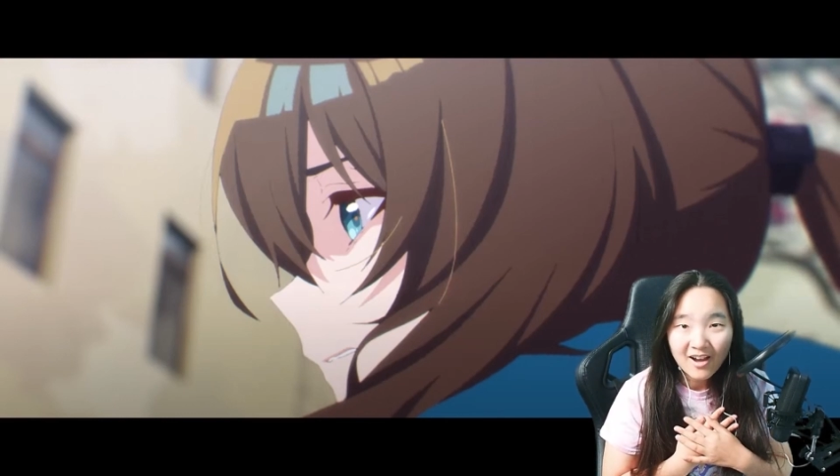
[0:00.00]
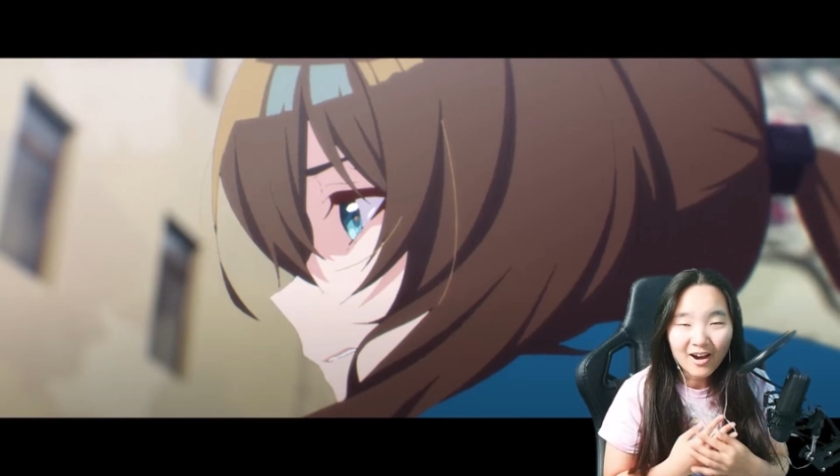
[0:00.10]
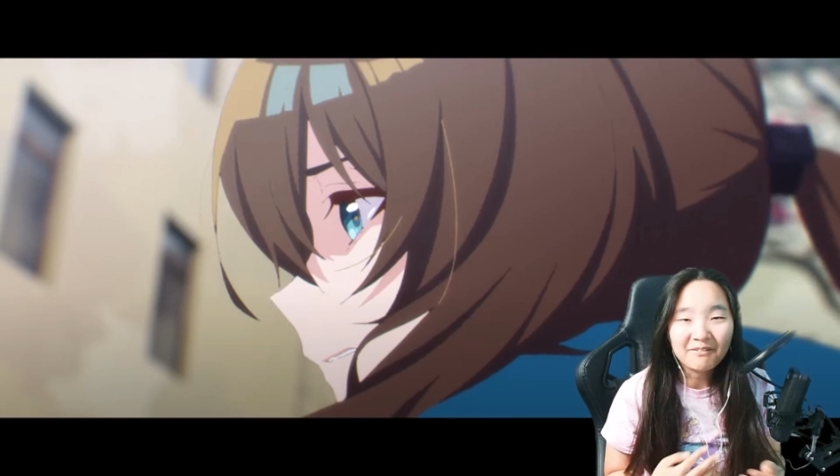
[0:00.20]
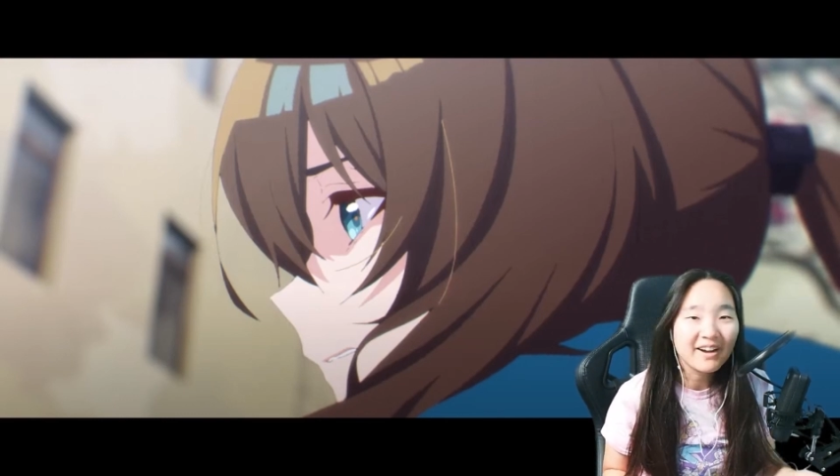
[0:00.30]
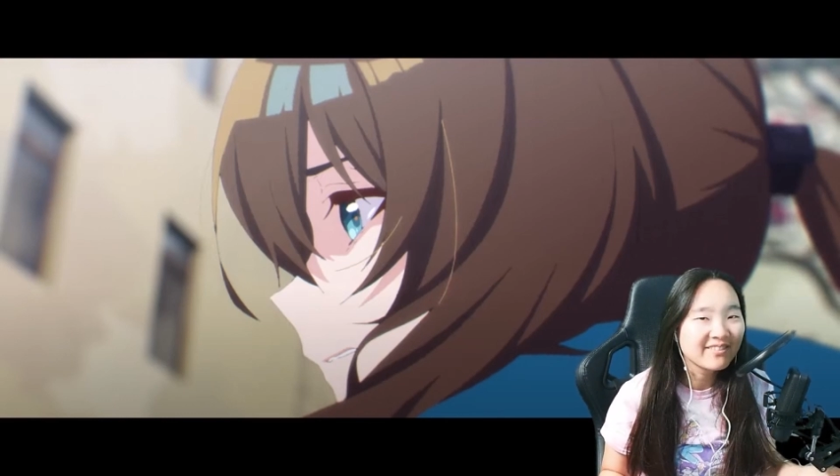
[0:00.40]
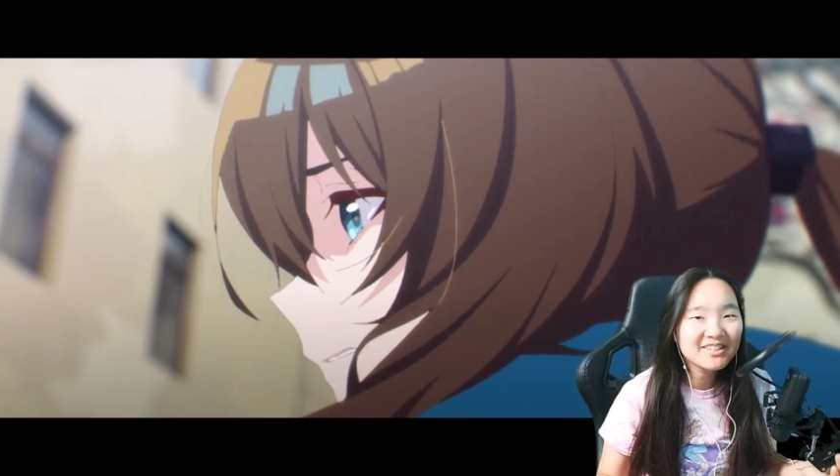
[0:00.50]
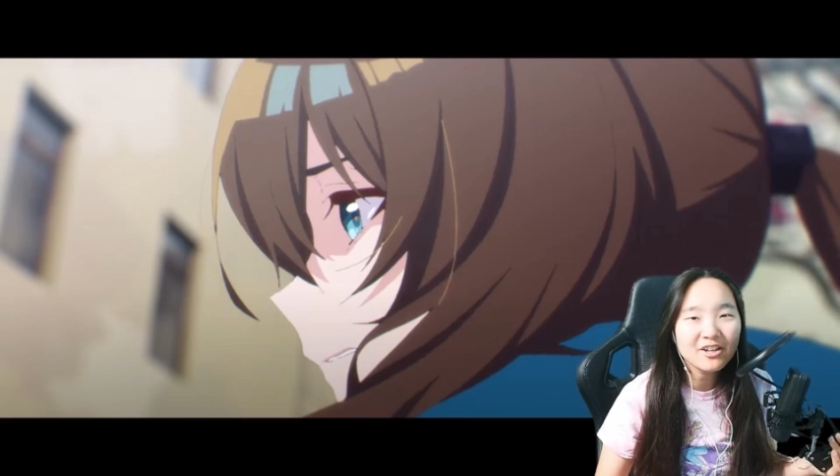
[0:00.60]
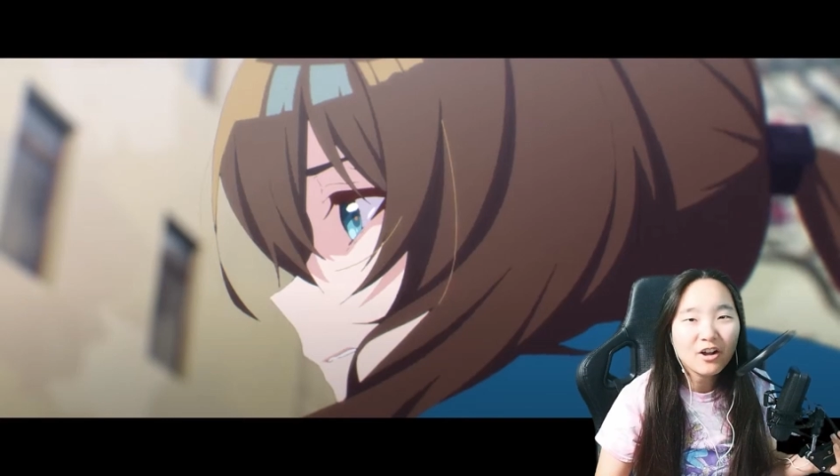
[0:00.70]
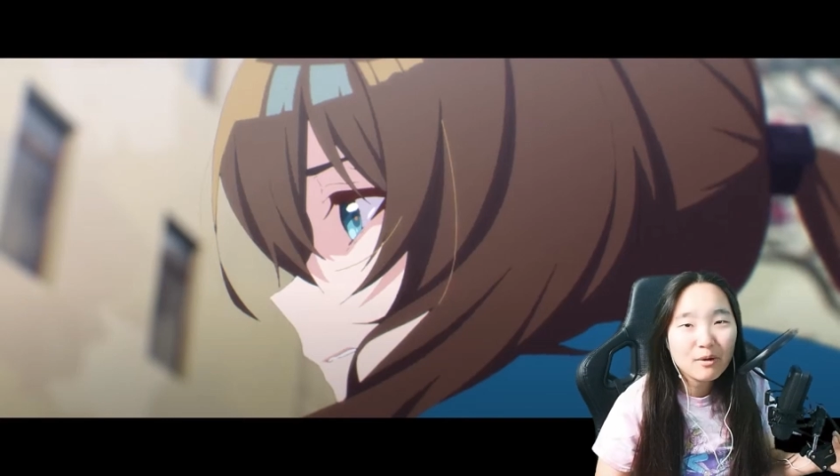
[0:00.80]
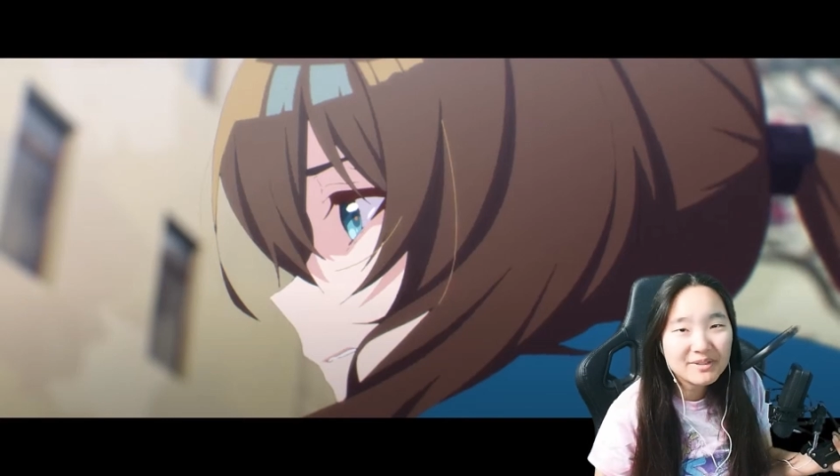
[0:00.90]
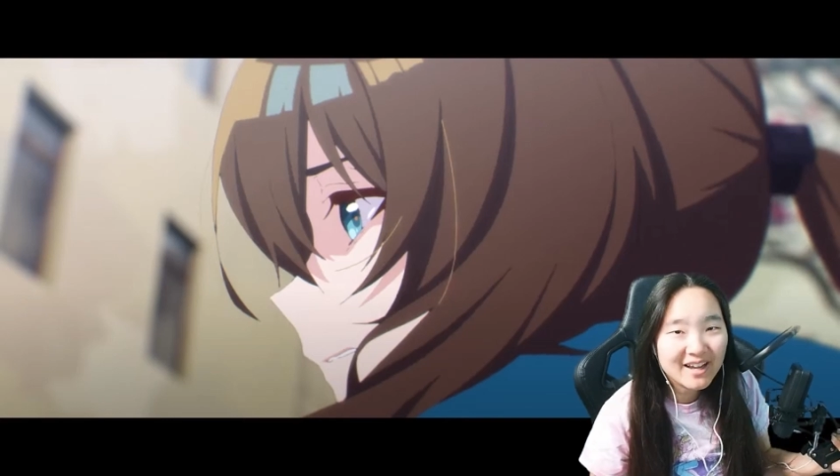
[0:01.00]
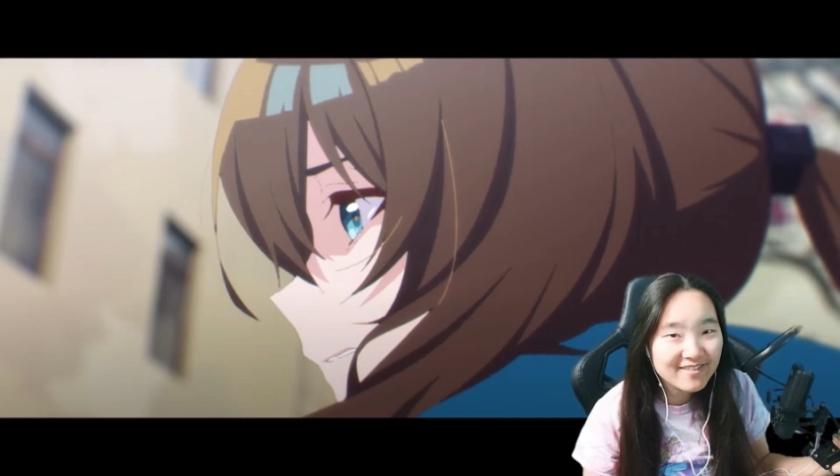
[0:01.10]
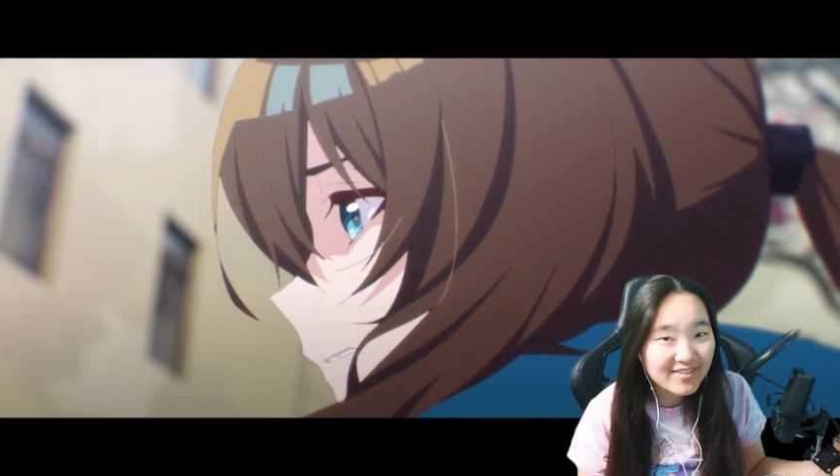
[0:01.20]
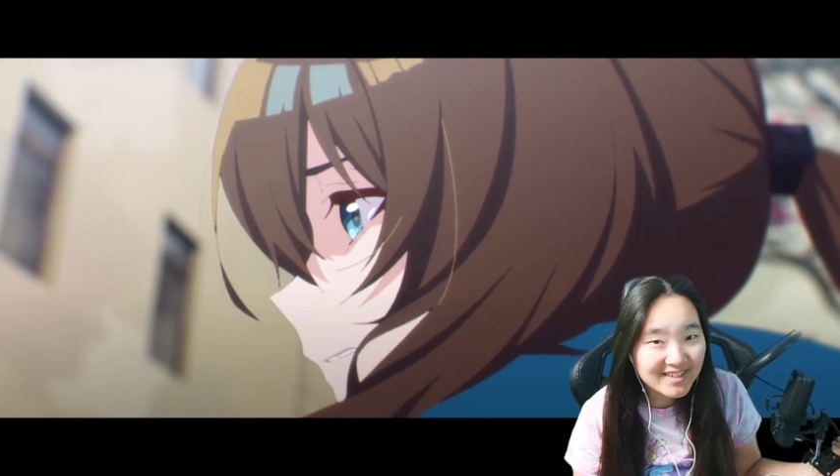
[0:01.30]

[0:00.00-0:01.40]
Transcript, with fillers: All right, let's all hope together that